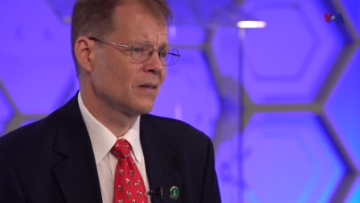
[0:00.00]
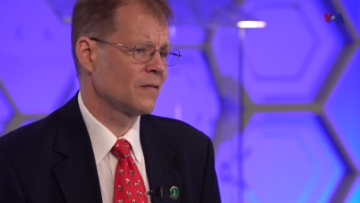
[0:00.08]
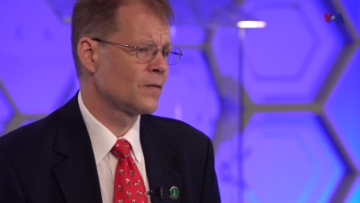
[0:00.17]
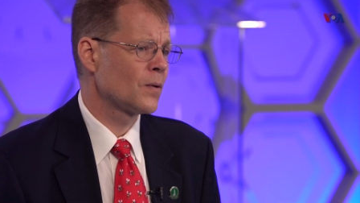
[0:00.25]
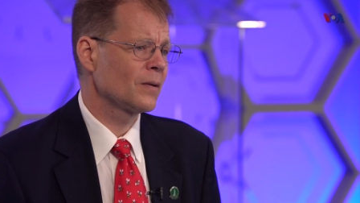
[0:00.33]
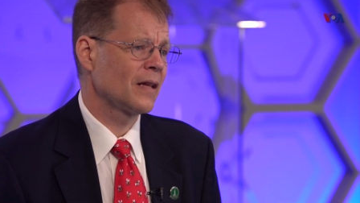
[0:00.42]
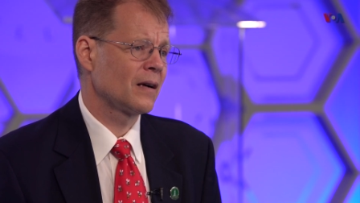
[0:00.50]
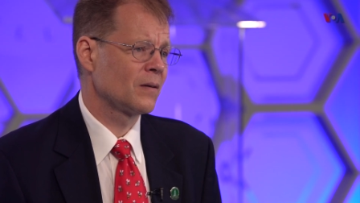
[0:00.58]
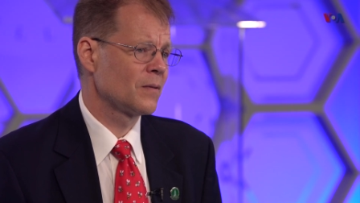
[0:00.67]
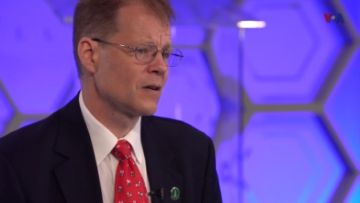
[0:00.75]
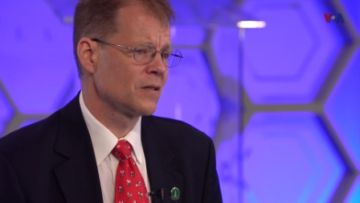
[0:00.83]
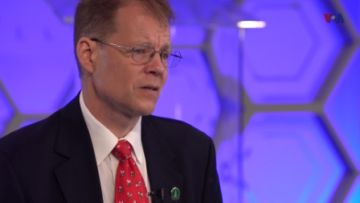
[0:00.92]
The, the
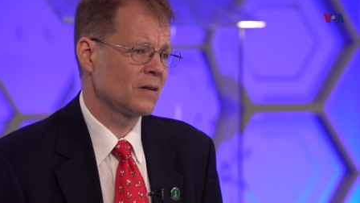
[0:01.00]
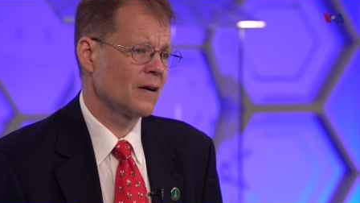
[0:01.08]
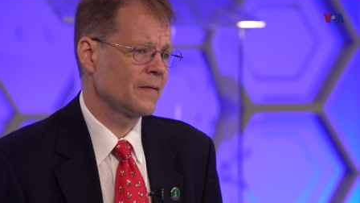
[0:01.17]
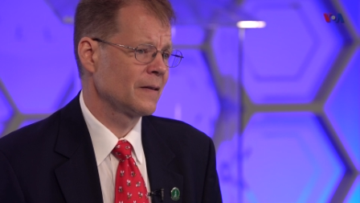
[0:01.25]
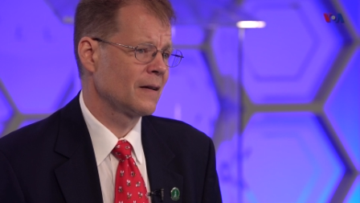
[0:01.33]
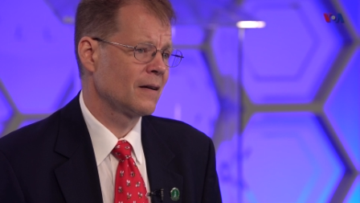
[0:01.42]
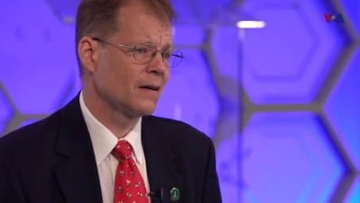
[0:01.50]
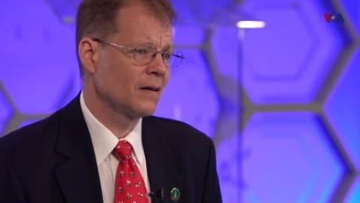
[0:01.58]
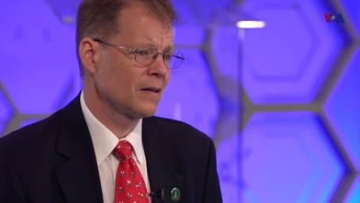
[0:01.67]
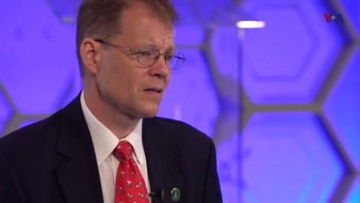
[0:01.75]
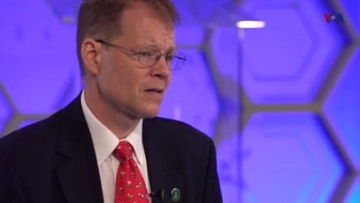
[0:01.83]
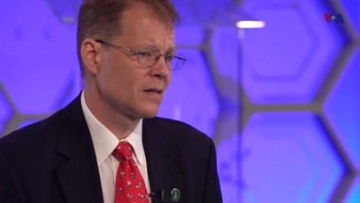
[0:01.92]
four-letter words are often the
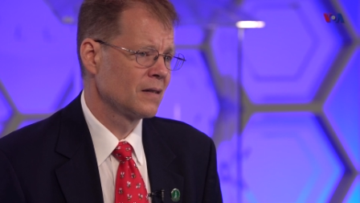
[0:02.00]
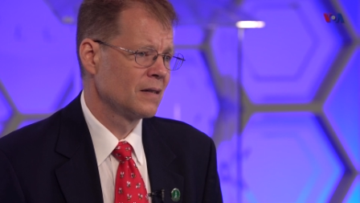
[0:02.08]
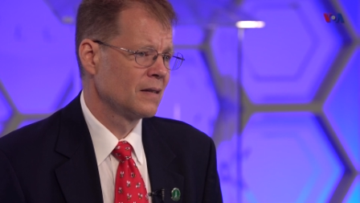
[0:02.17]
hardest.